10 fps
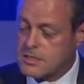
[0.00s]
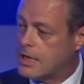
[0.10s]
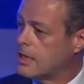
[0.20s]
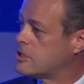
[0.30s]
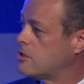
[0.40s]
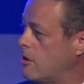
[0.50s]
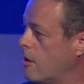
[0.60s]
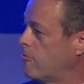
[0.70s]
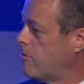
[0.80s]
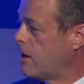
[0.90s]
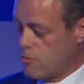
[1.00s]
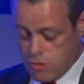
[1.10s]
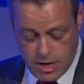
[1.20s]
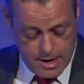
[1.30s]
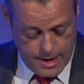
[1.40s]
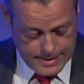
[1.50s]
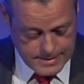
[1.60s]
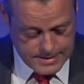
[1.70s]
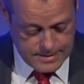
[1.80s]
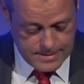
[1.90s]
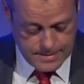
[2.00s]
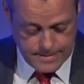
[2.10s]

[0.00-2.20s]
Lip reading: take stock, reorganise,